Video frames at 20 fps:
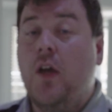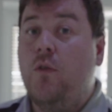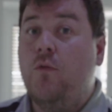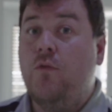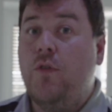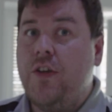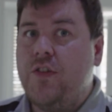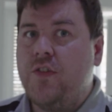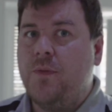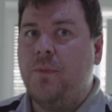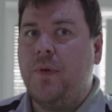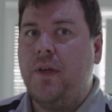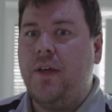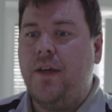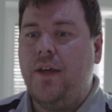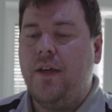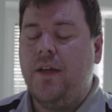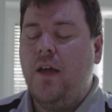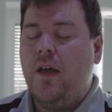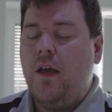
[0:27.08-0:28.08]
Reason
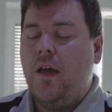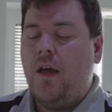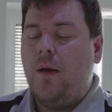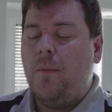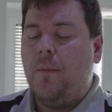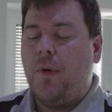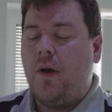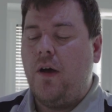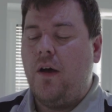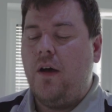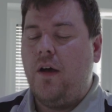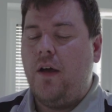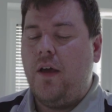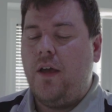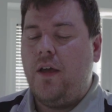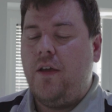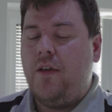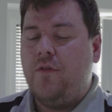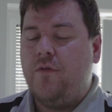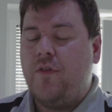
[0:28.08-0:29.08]
being,
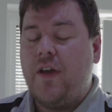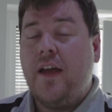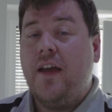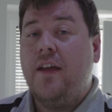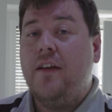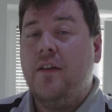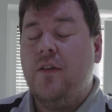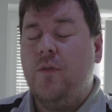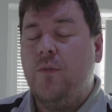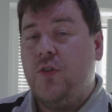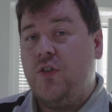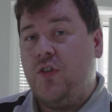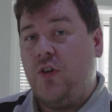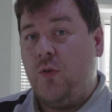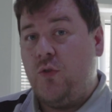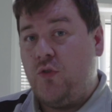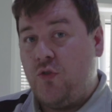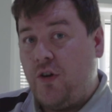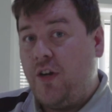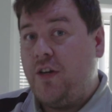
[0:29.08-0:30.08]
my van, which I
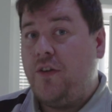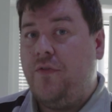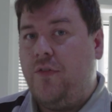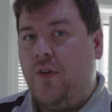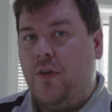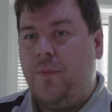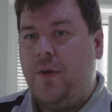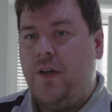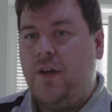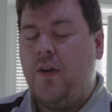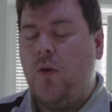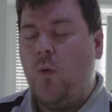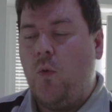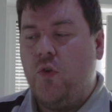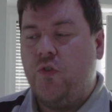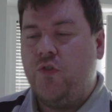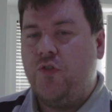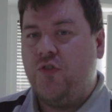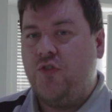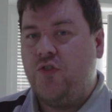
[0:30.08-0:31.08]
was trying to film in,
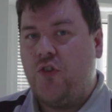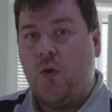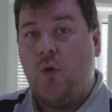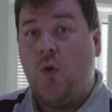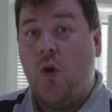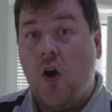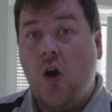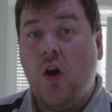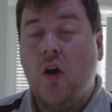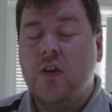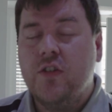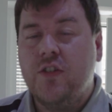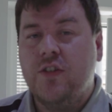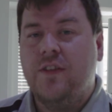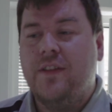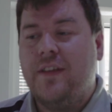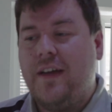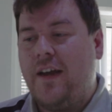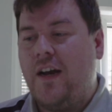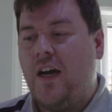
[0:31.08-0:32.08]
was so hot
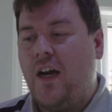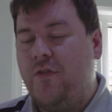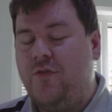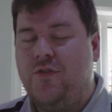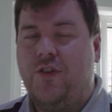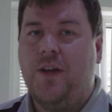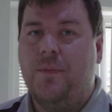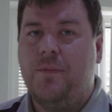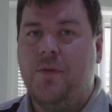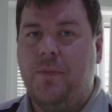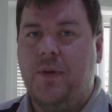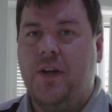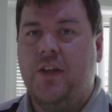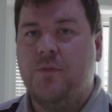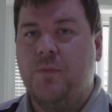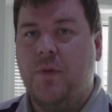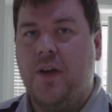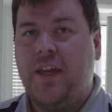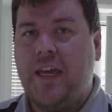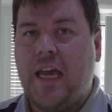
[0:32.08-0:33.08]
that after a couple of
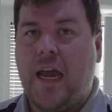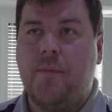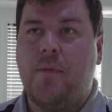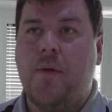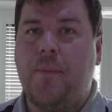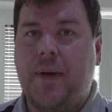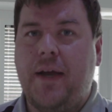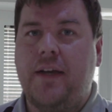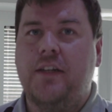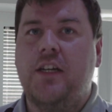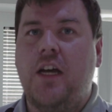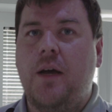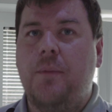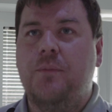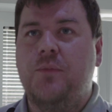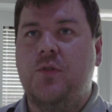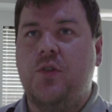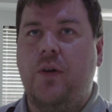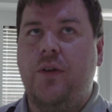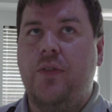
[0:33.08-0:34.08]
minutes my camera packed
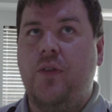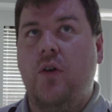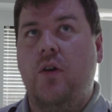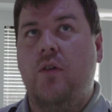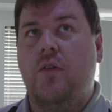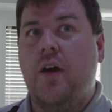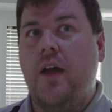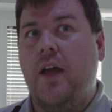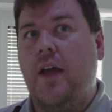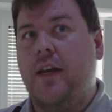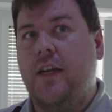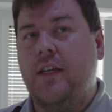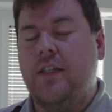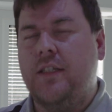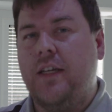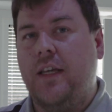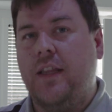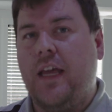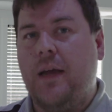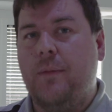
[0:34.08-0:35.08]
up, so I thought, right, I need to
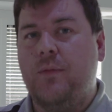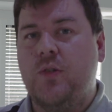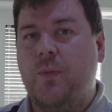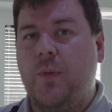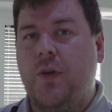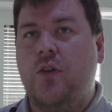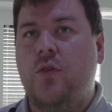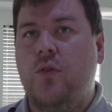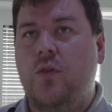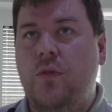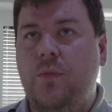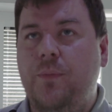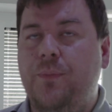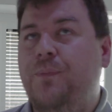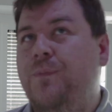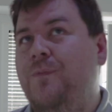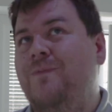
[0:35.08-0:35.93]
take the camera somewhere cool.